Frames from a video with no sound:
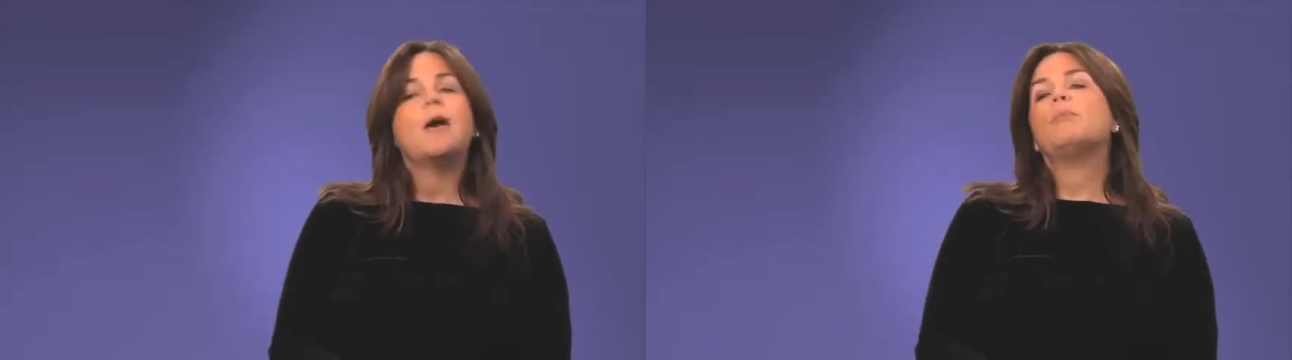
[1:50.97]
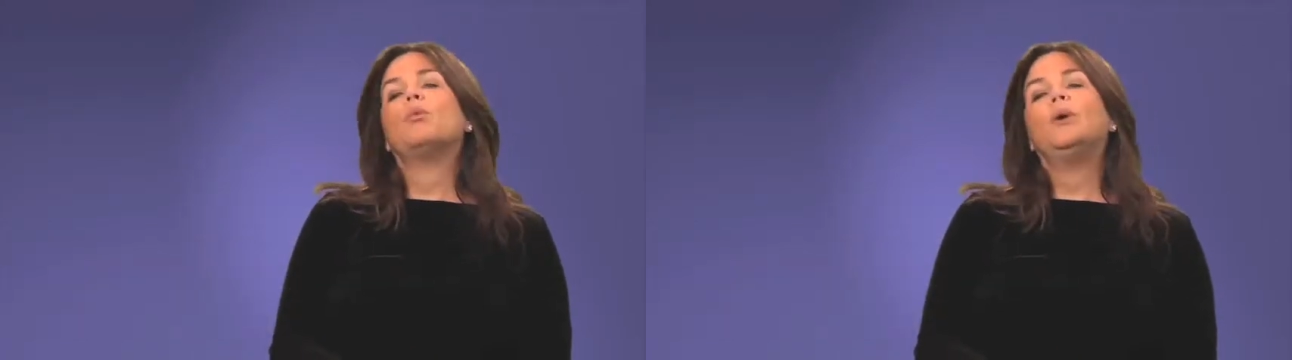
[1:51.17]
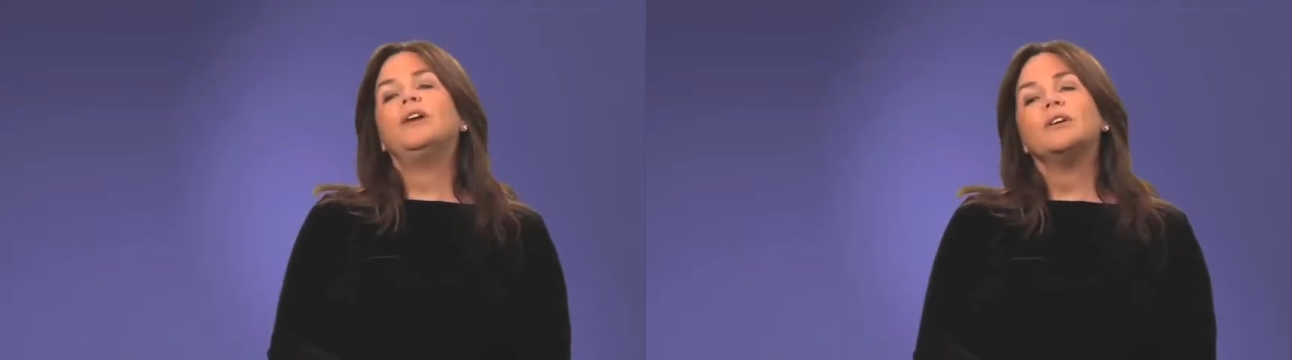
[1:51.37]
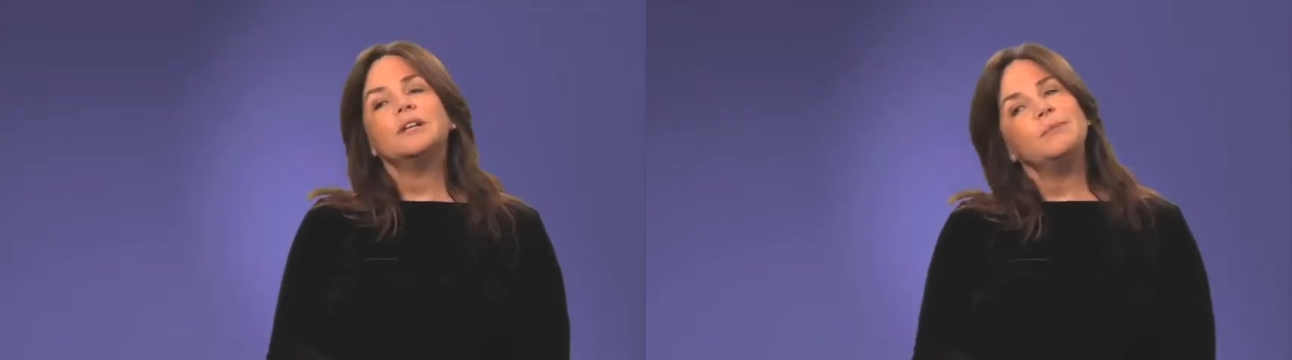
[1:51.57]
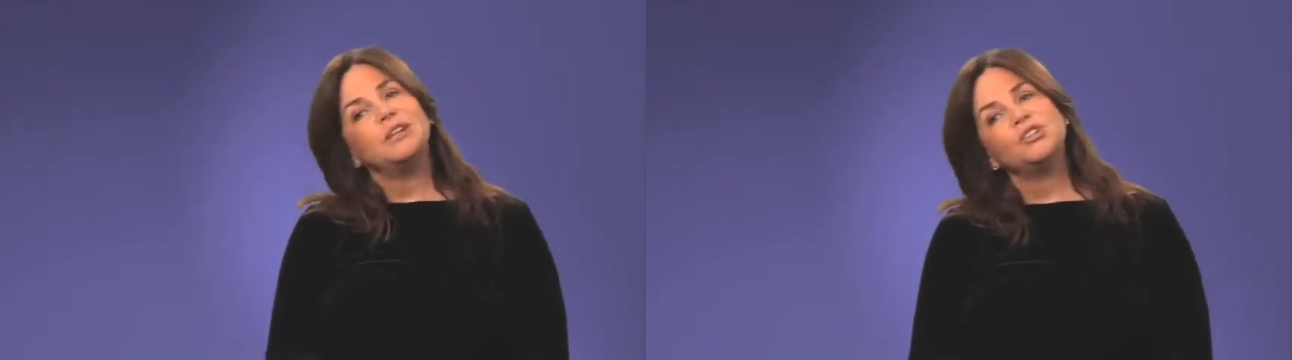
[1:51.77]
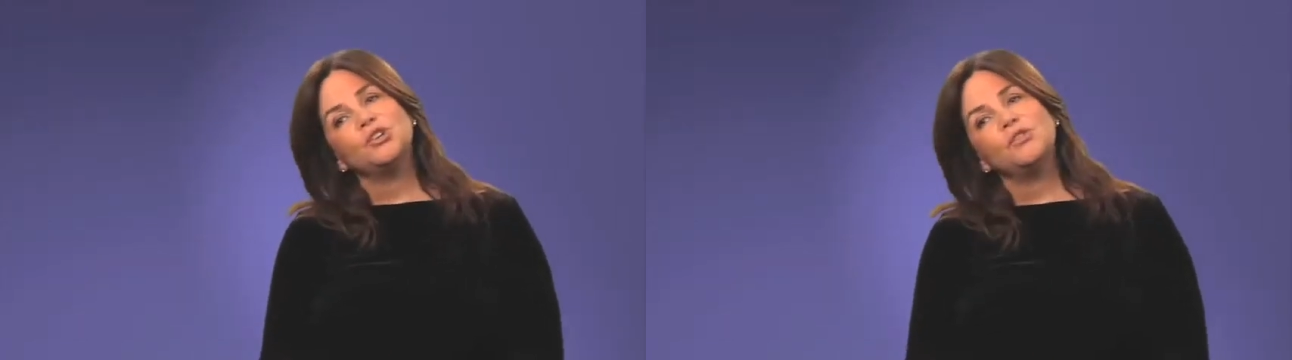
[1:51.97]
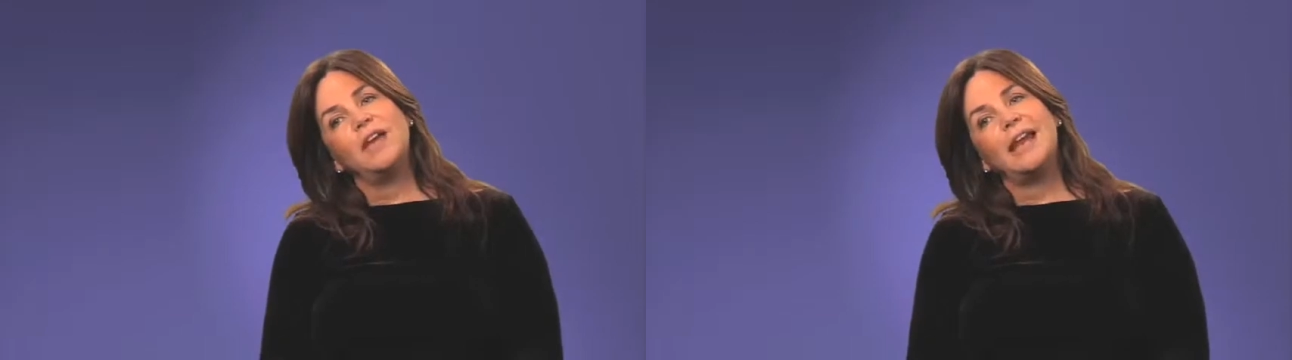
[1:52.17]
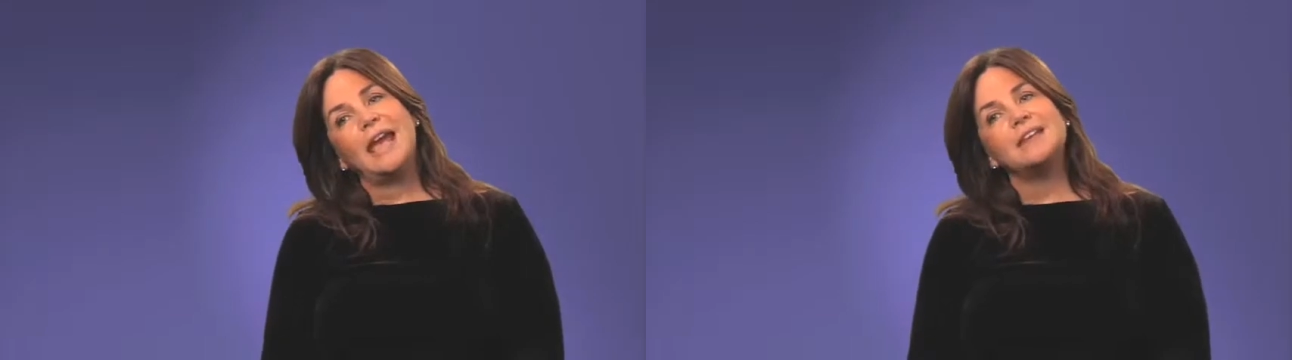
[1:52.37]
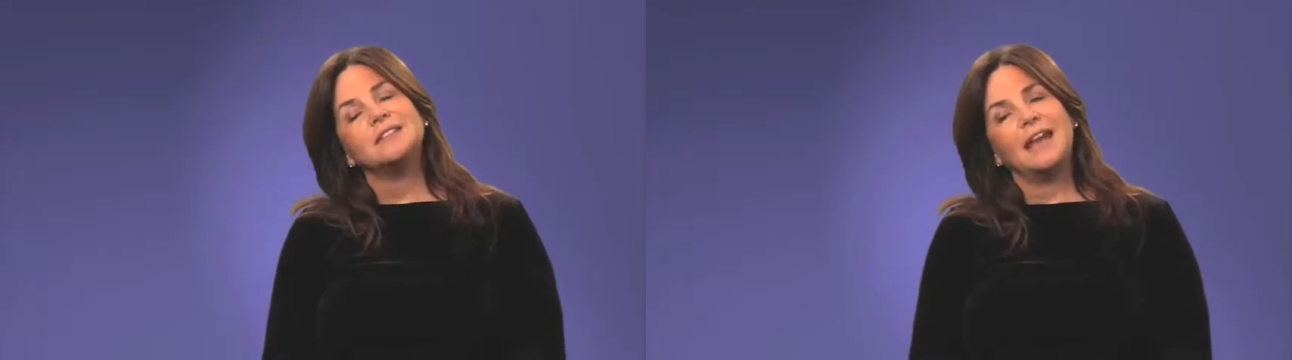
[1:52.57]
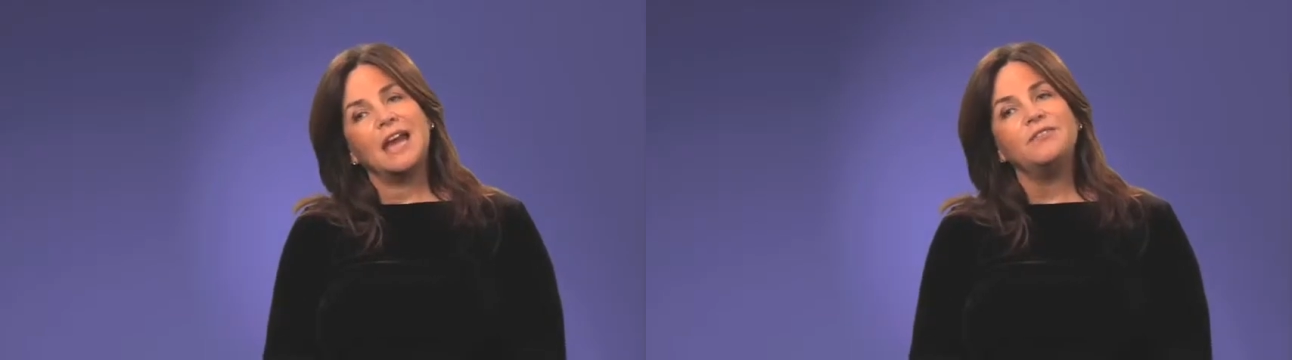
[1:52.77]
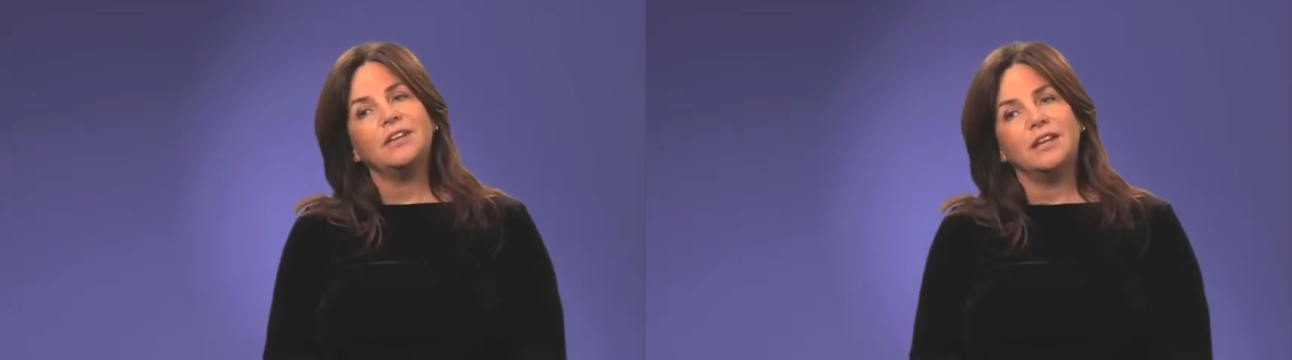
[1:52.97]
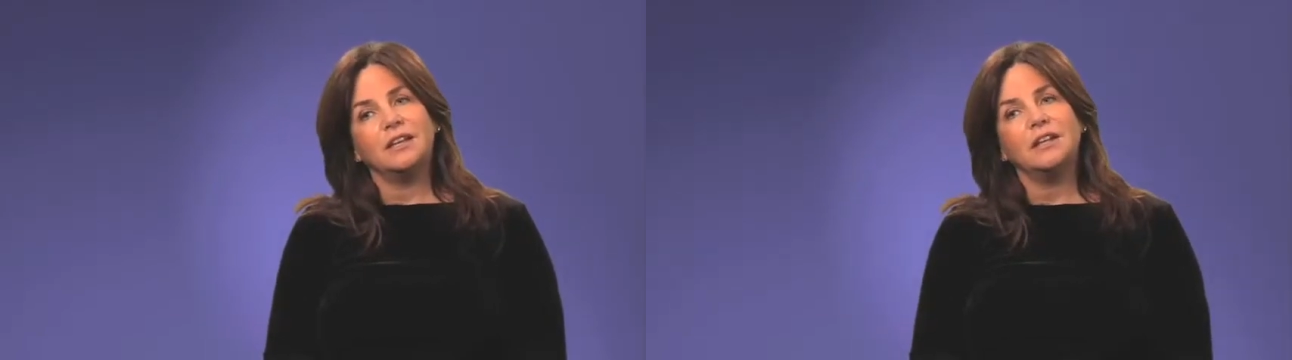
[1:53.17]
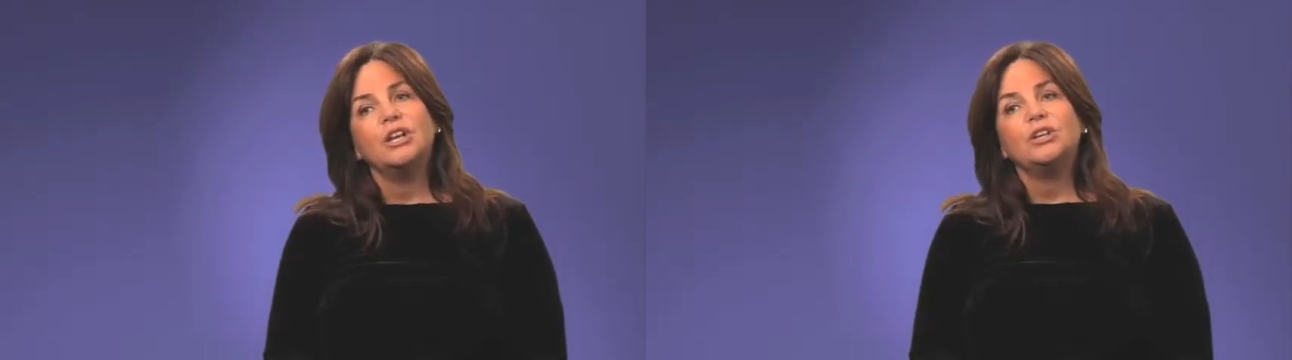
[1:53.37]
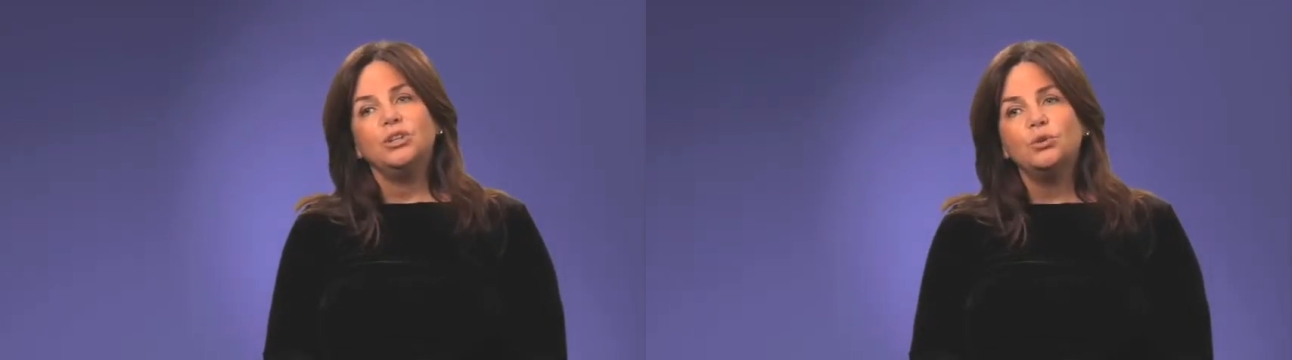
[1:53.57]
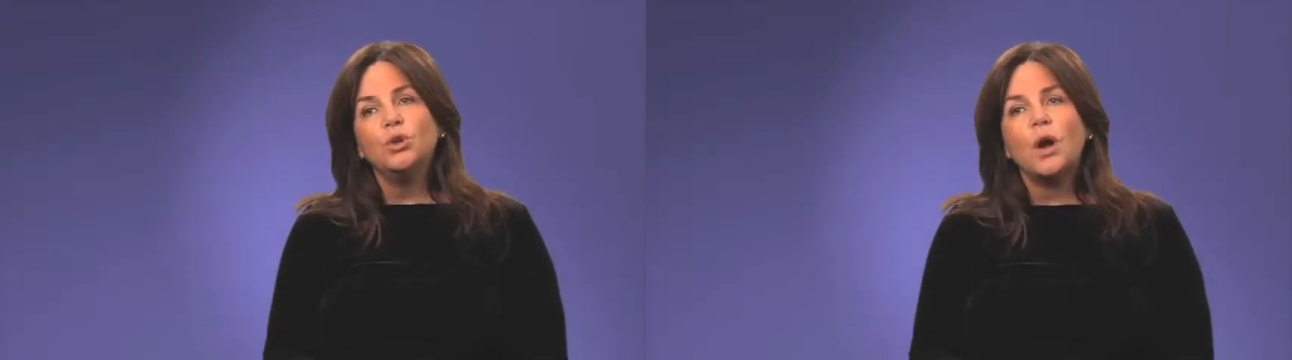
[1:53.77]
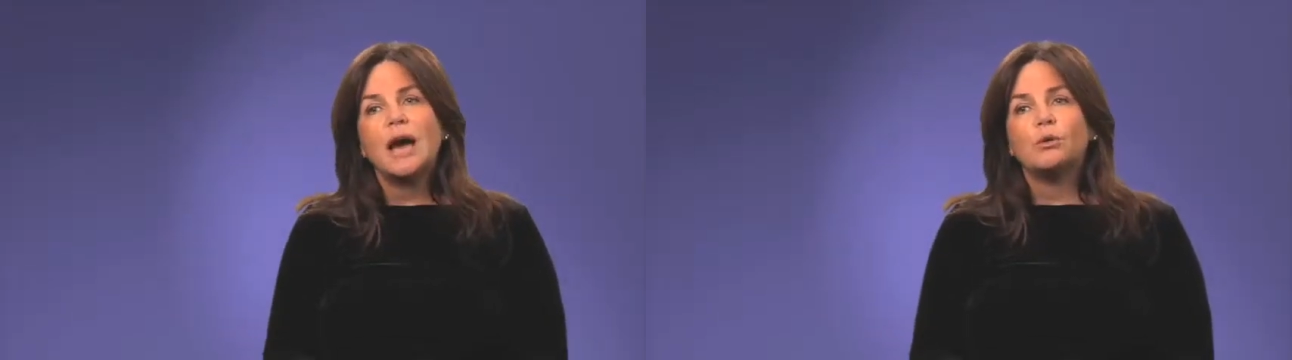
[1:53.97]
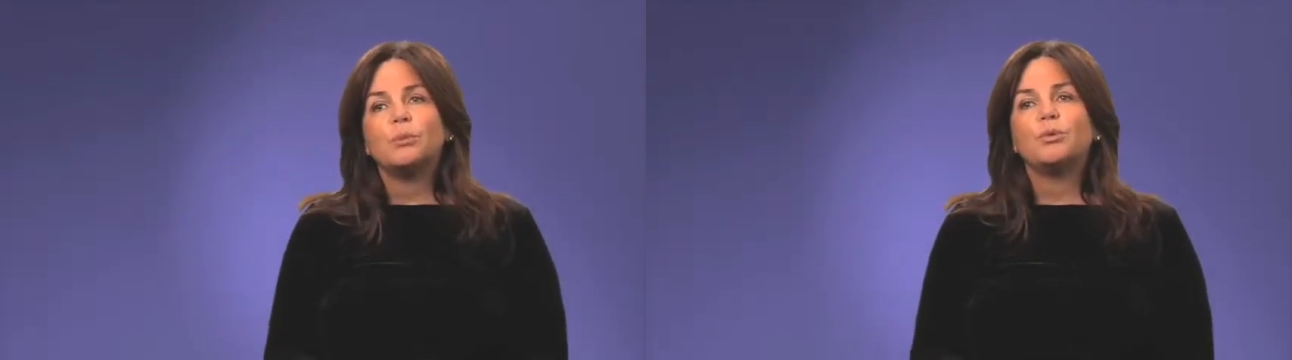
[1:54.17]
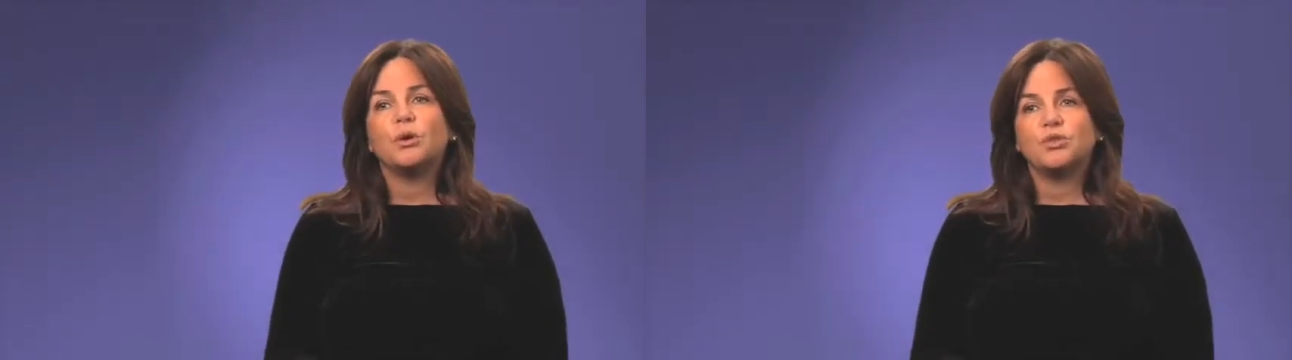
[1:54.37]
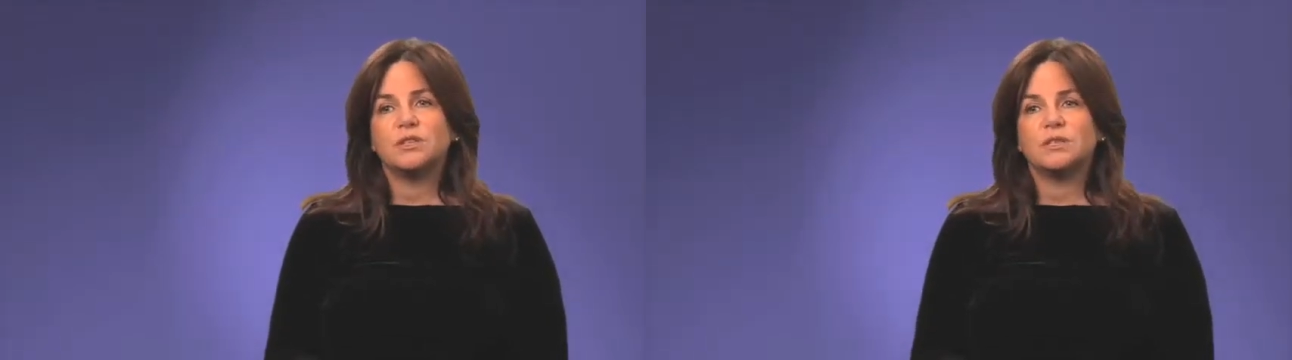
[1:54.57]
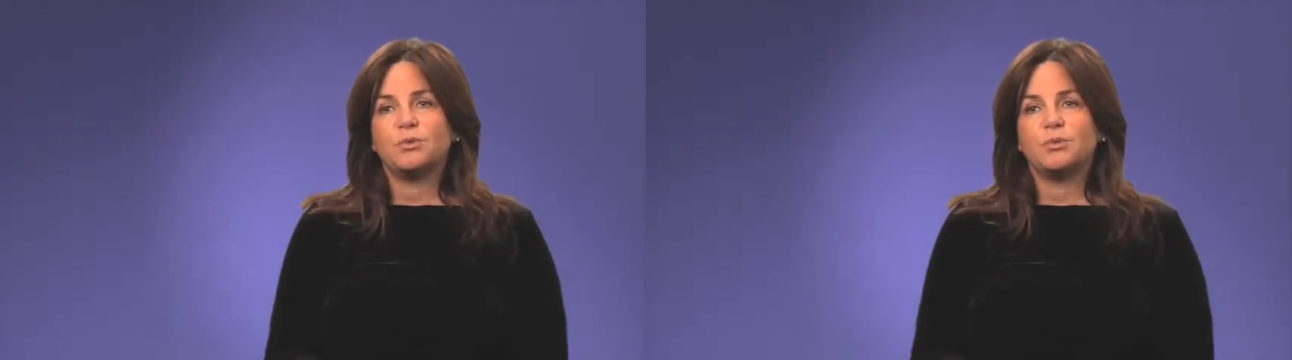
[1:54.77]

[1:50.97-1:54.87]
but we are going to make sure that as an advocate, you know how to approach this